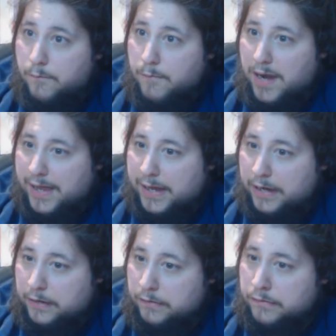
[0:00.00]

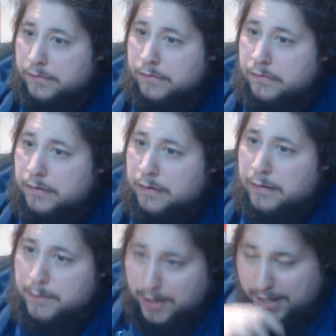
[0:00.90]
Playing
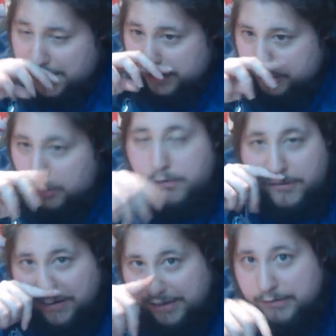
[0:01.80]
2
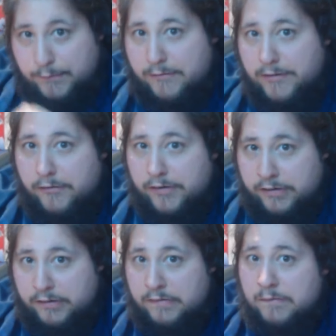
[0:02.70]
defensive
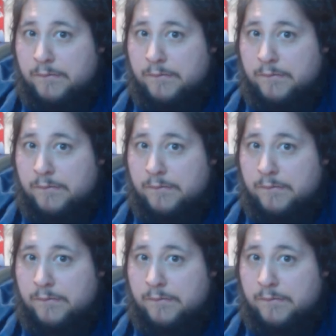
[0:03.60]
midfielders